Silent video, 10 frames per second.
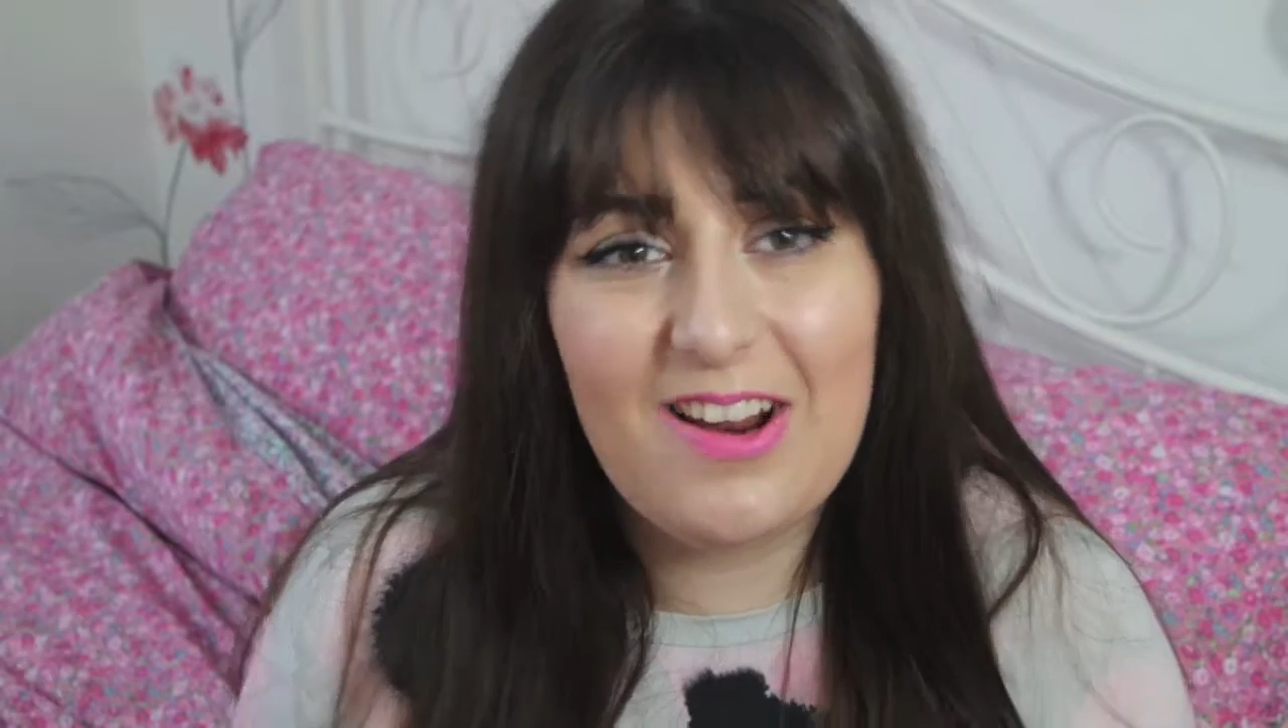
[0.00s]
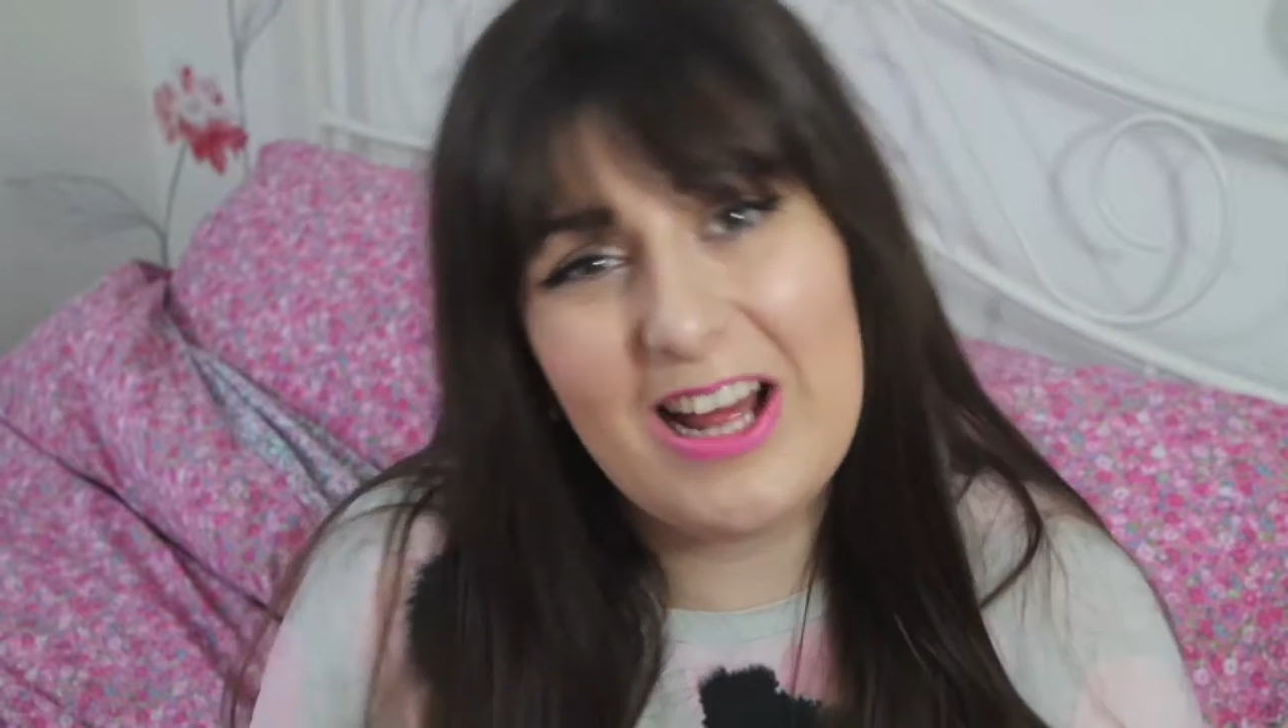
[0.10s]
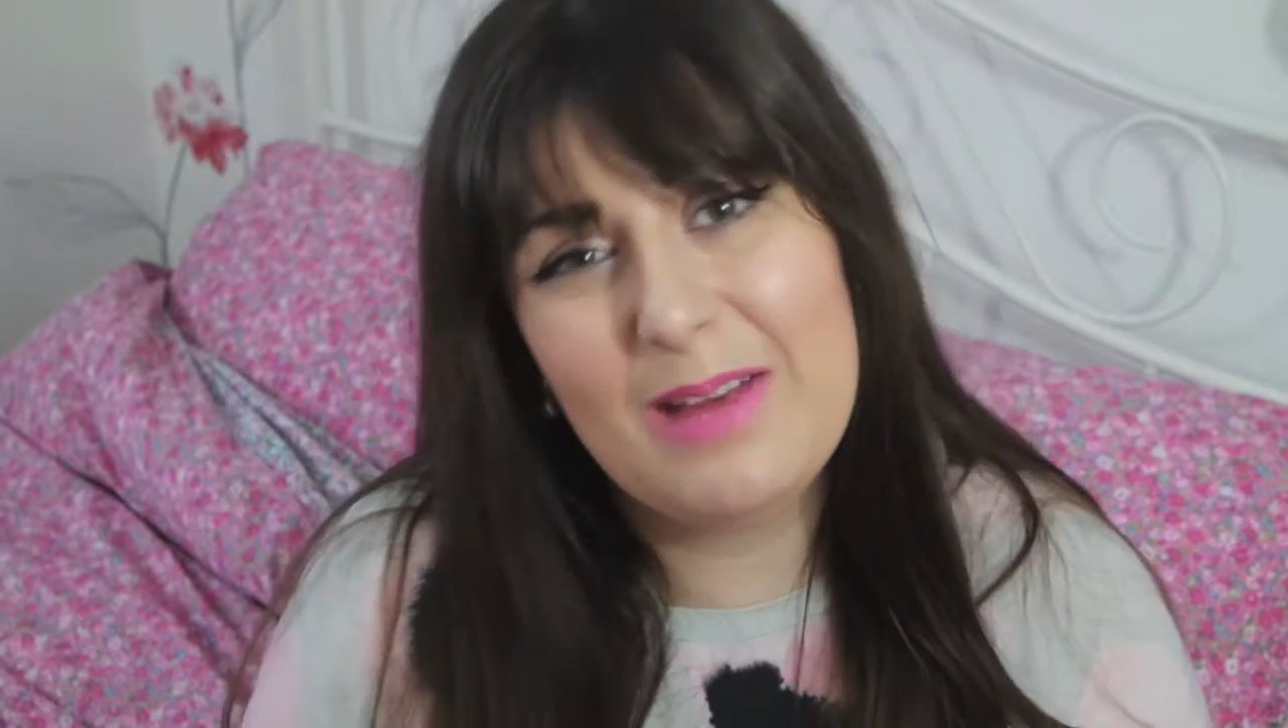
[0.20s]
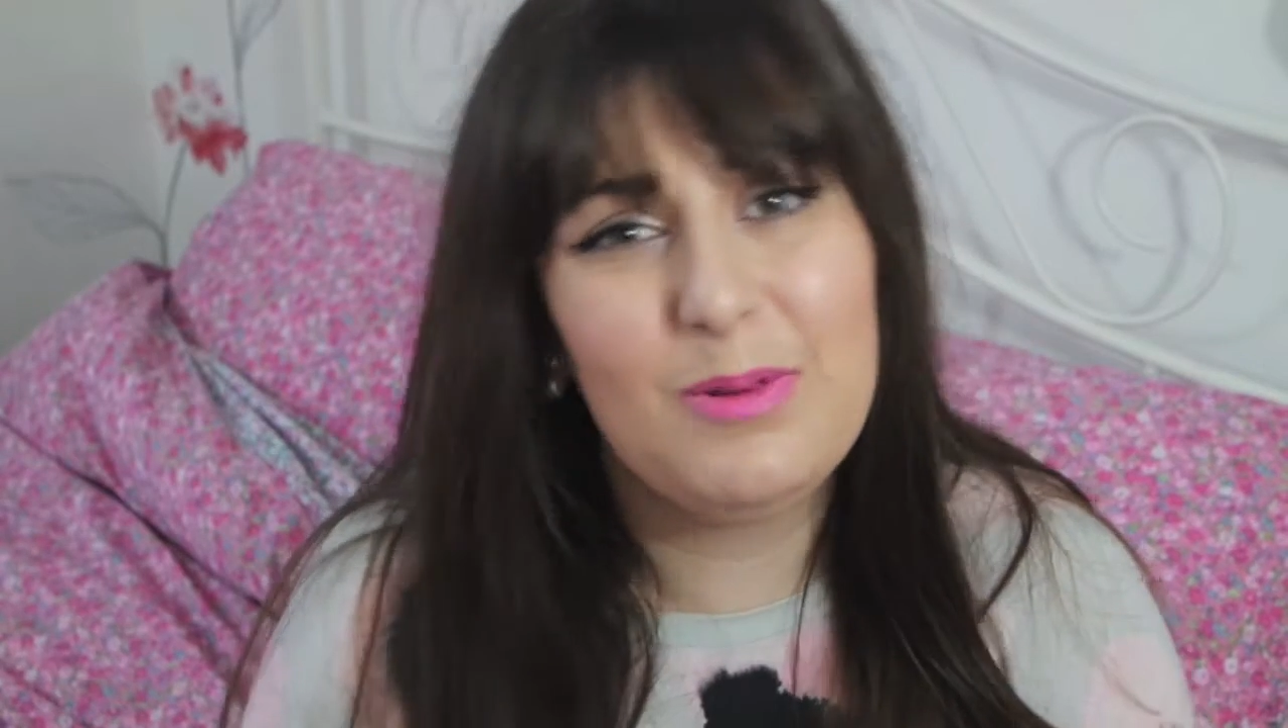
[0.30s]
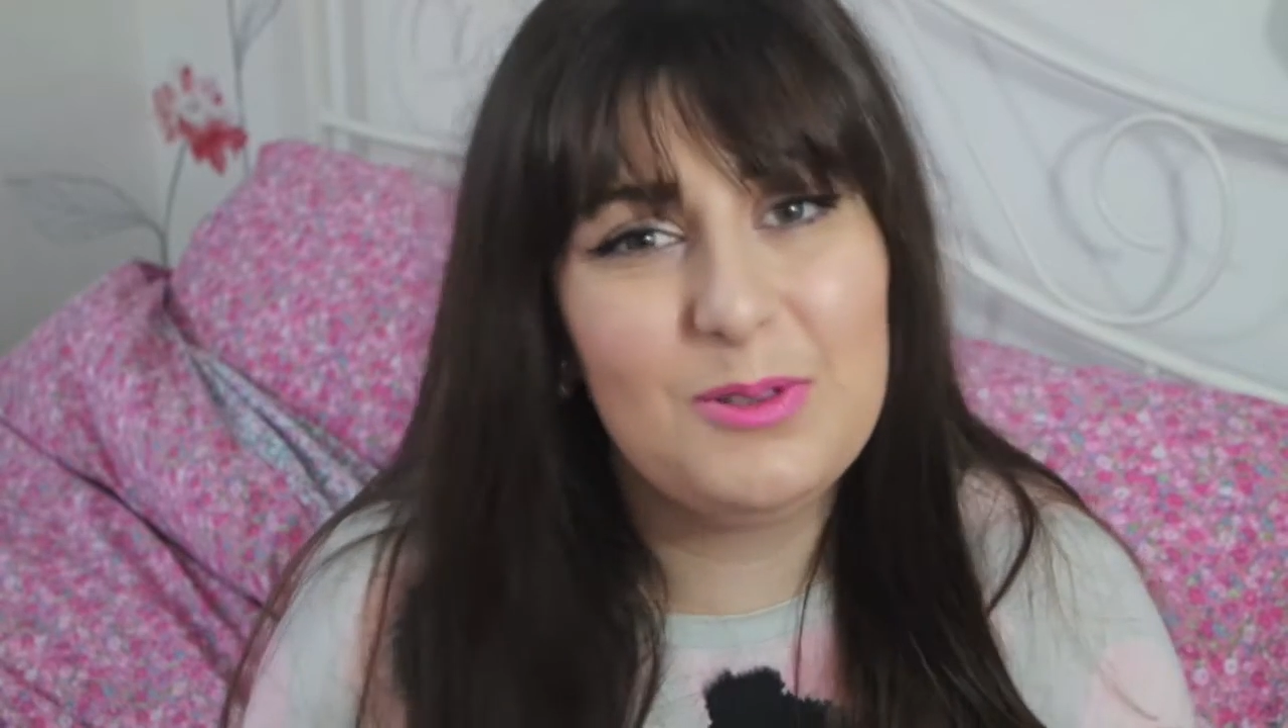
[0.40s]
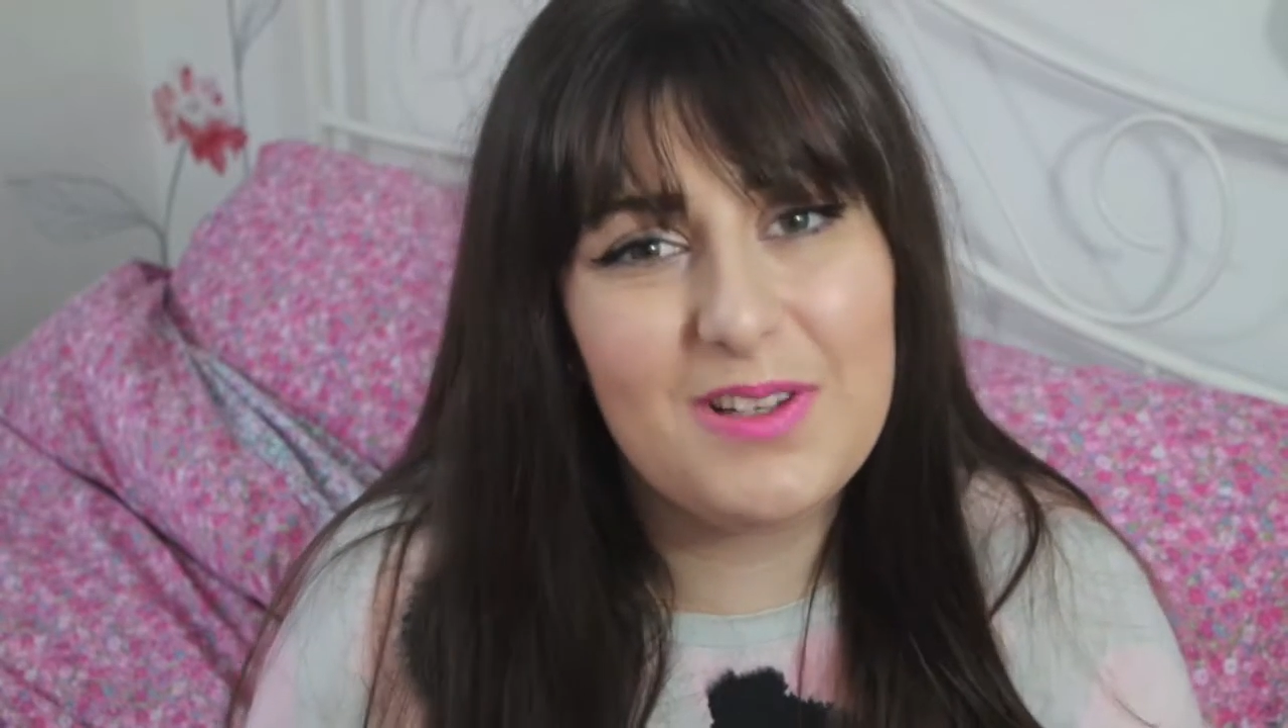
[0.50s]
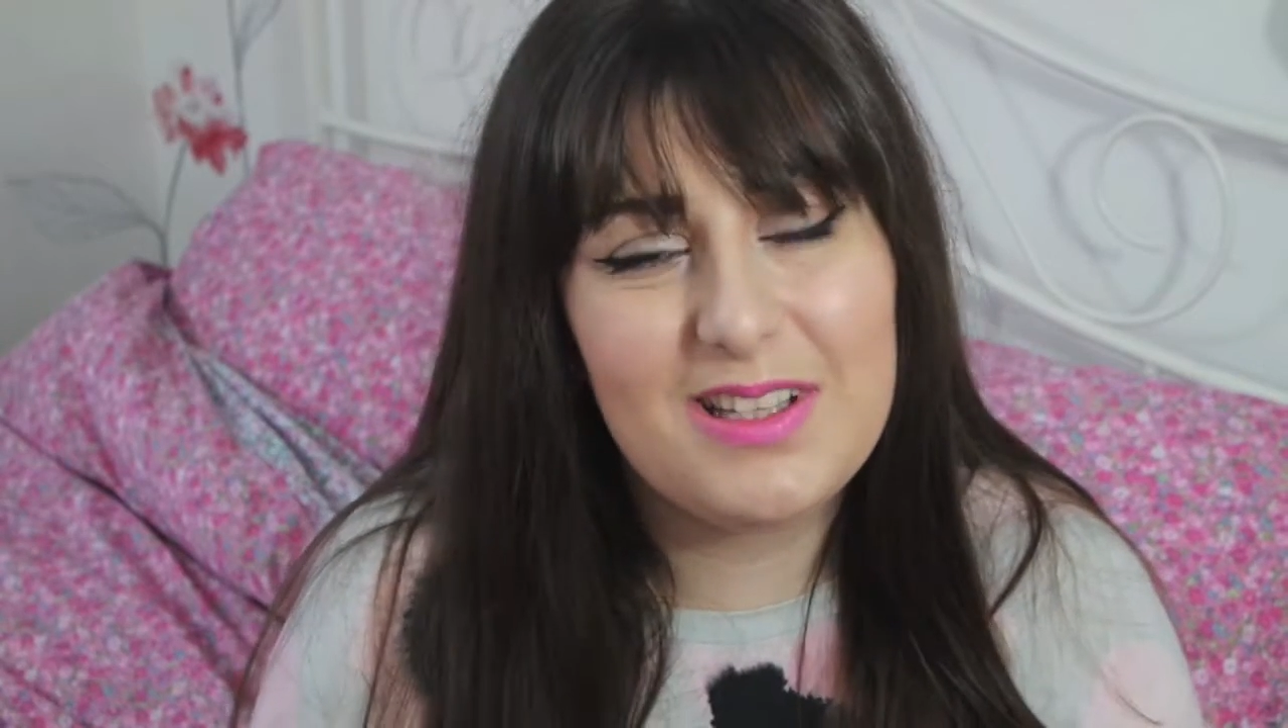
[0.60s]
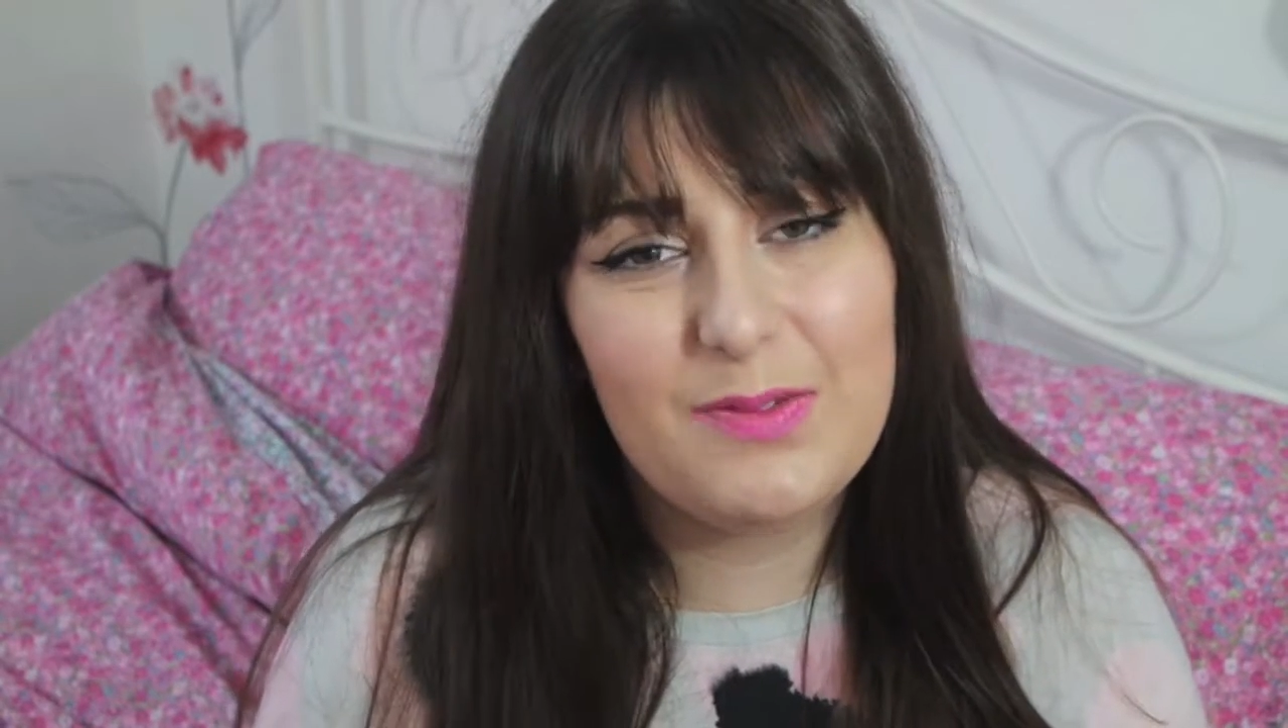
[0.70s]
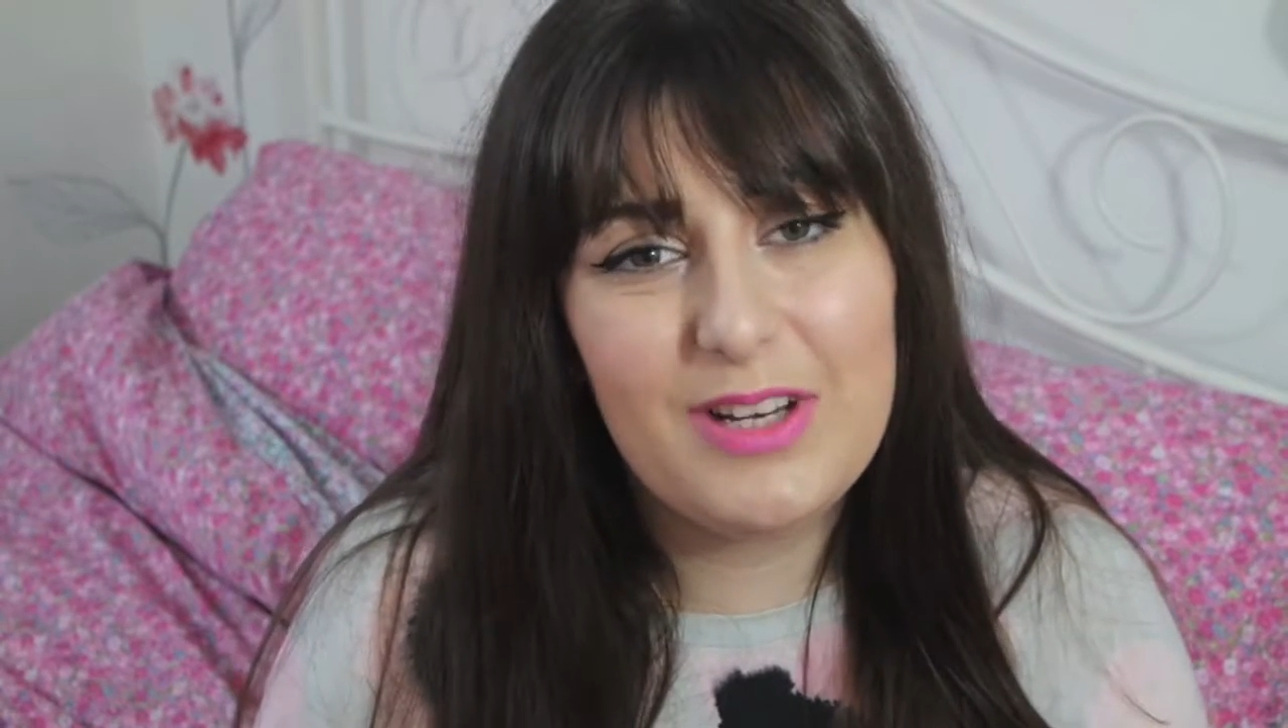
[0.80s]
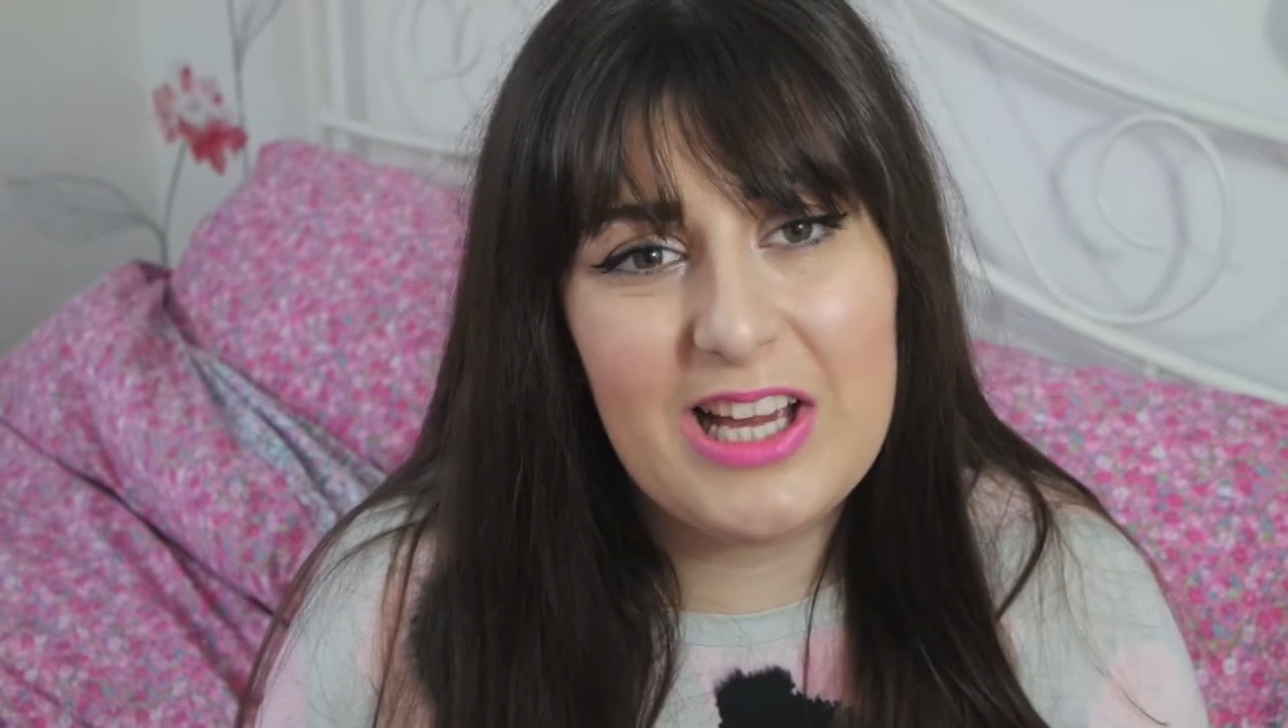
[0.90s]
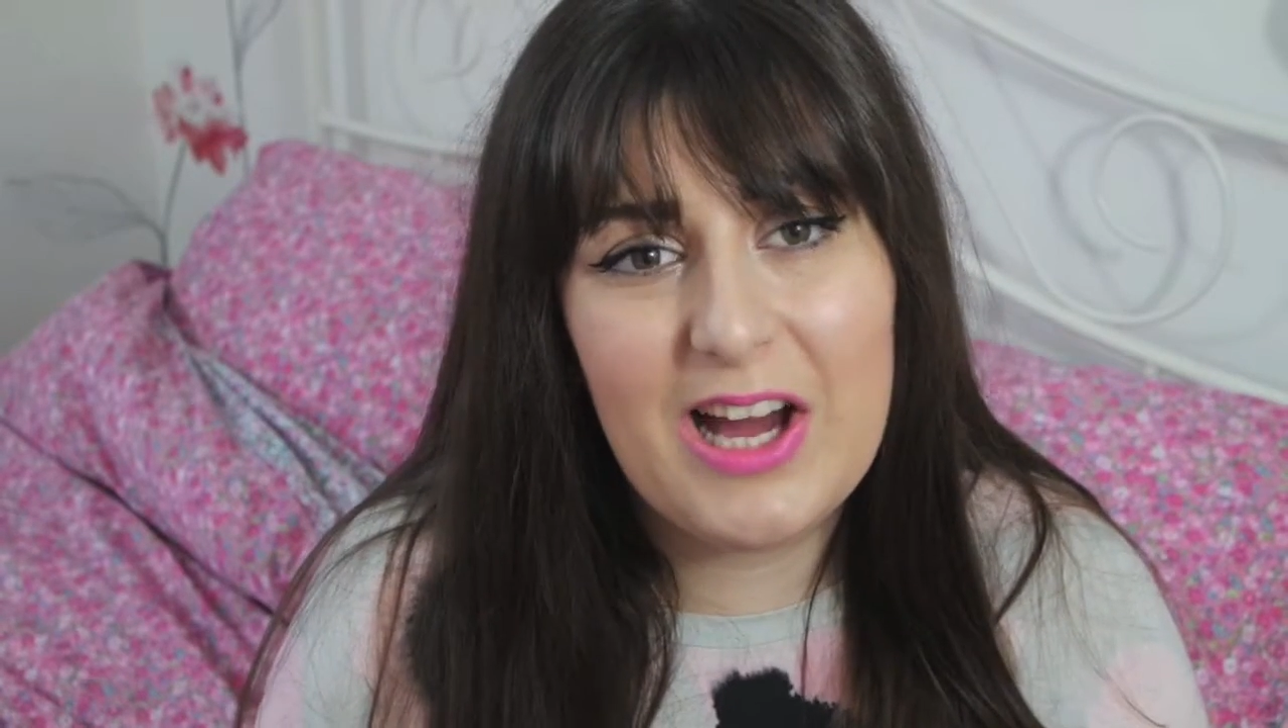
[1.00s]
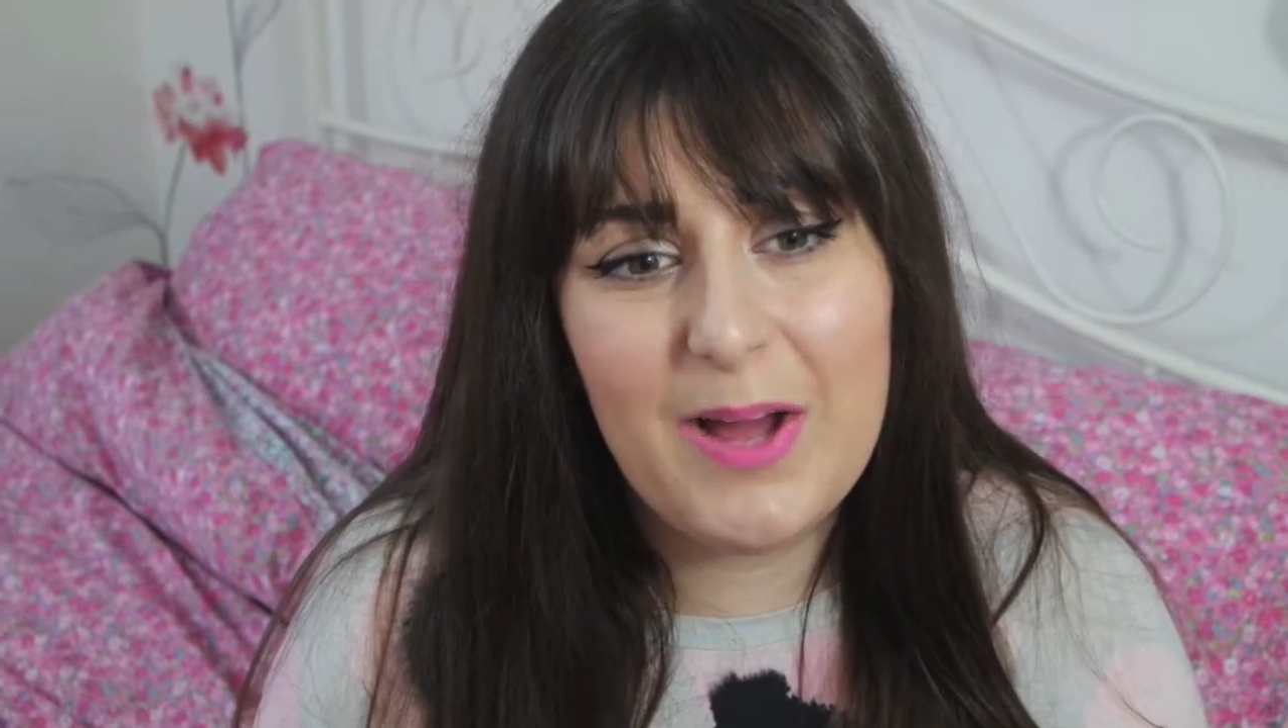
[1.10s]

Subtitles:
I hope you enjoyed this video,